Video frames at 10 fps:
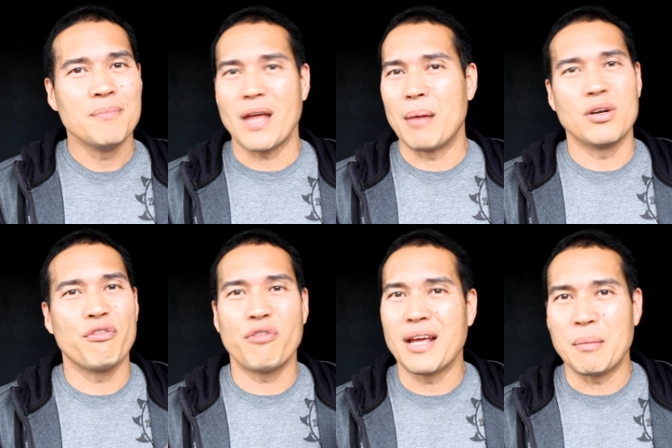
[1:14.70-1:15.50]
I'm going to
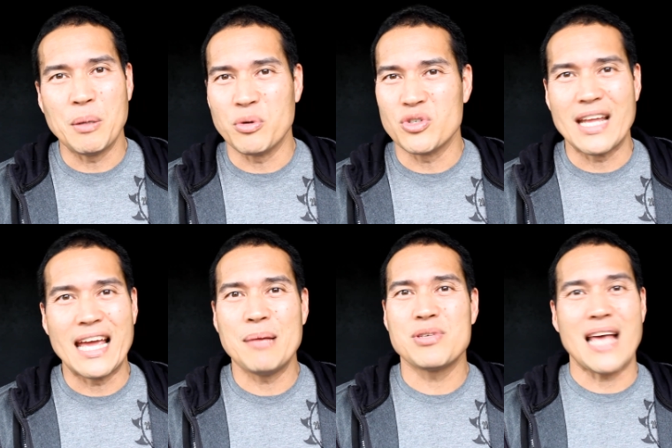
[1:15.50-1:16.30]
forget people's
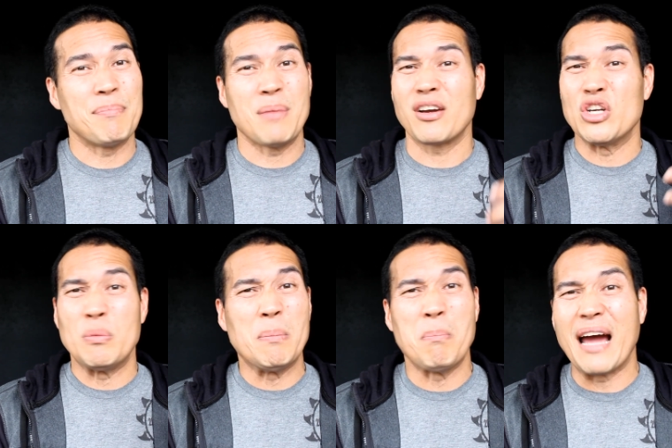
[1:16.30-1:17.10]
names. I'm not going to
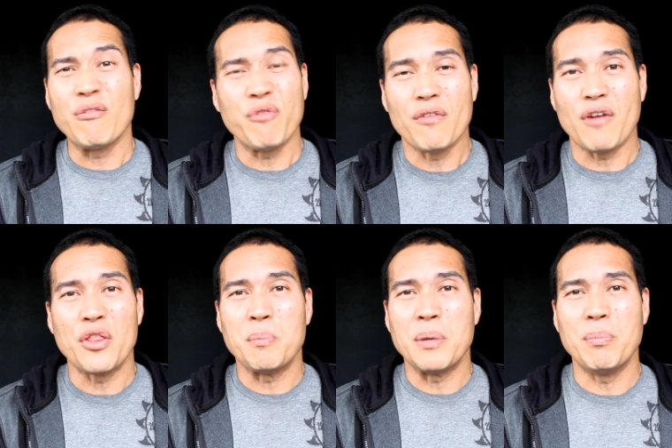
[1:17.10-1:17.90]
be mindful of
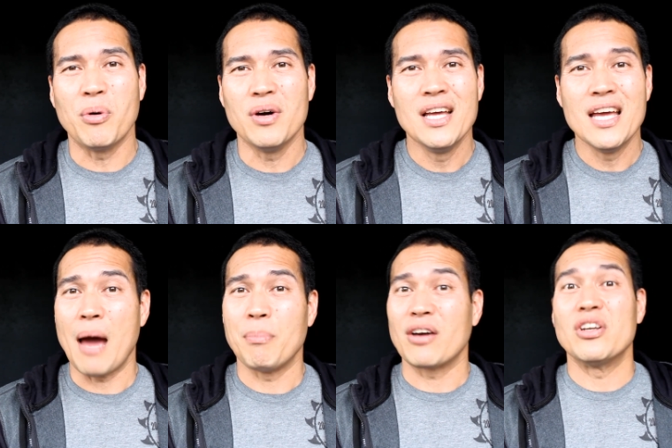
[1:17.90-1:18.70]
other people.
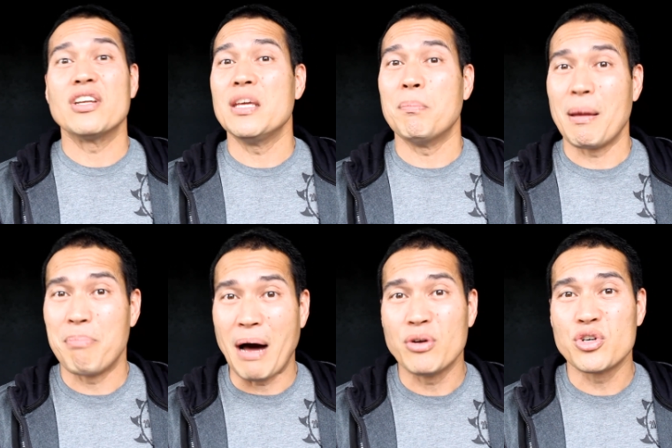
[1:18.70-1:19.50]
I'm not going to keep my
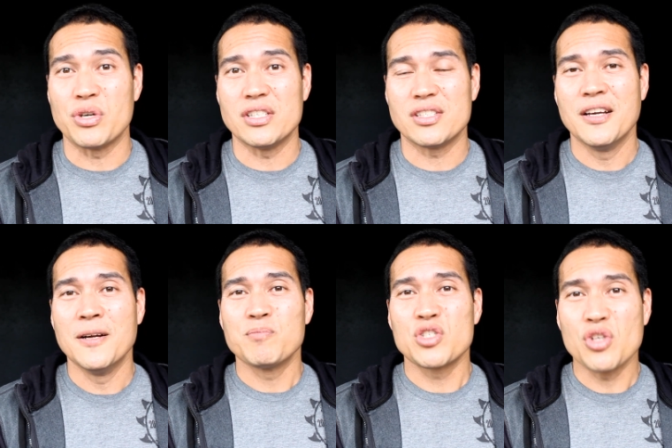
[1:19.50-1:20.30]
boundaries.
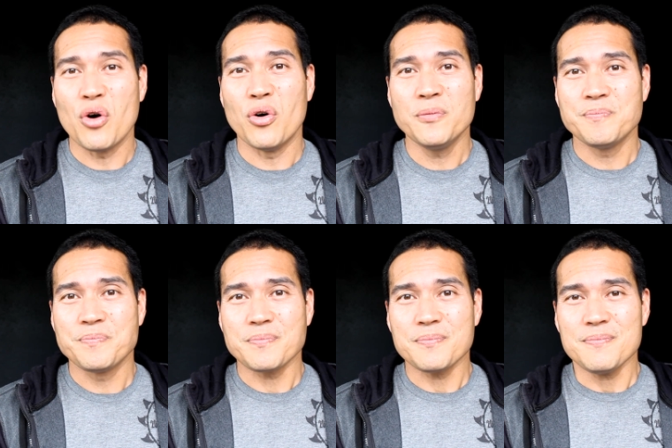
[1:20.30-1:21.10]
So
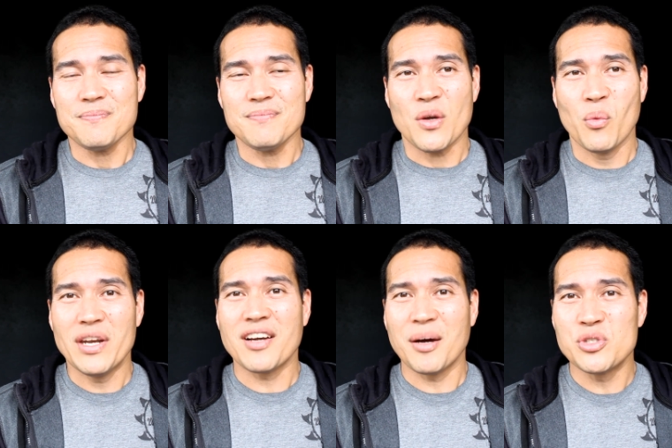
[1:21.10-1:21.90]
when
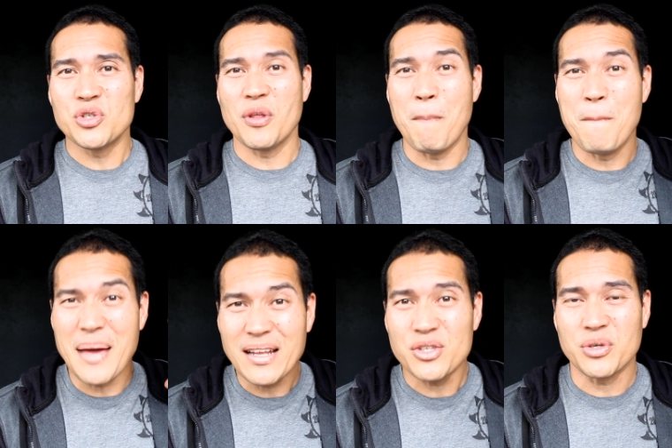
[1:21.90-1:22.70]
it comes to the
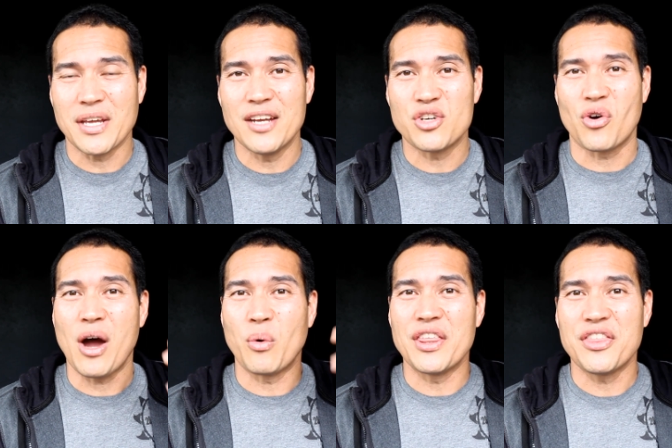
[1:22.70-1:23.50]
mental gauge, or
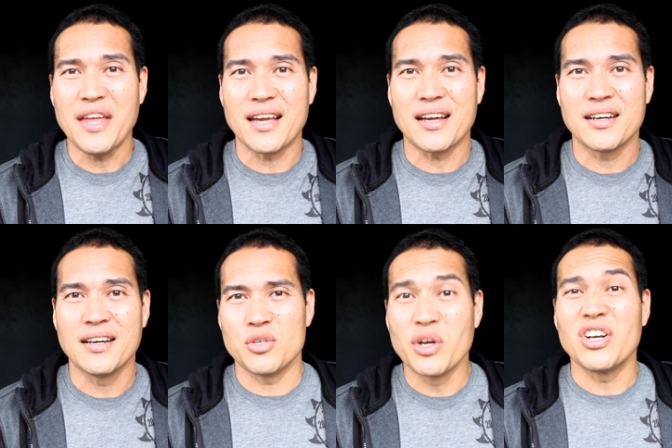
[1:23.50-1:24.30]
how we think,
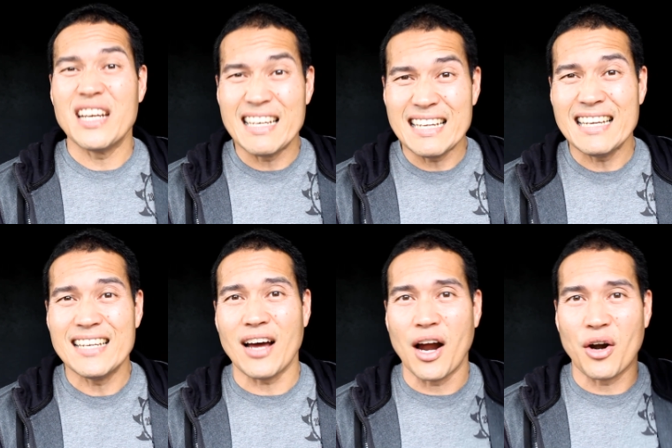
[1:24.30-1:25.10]
we're going to
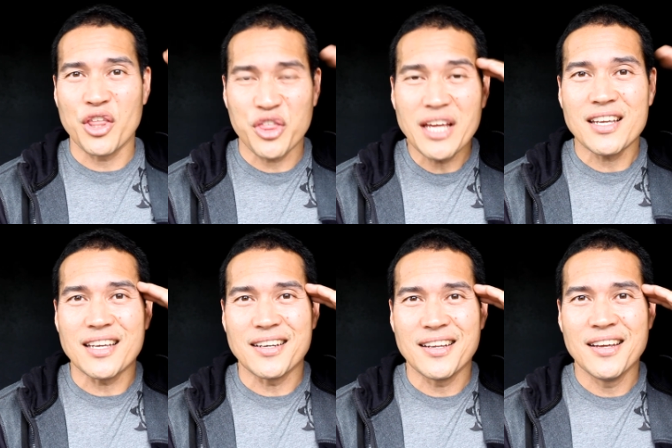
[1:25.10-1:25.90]
need our
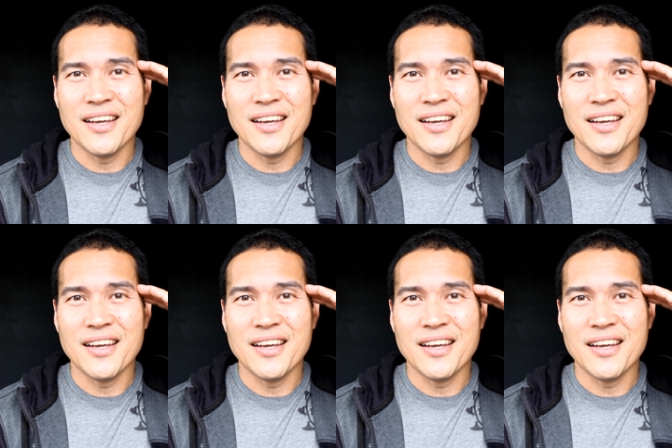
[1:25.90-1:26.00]
thinking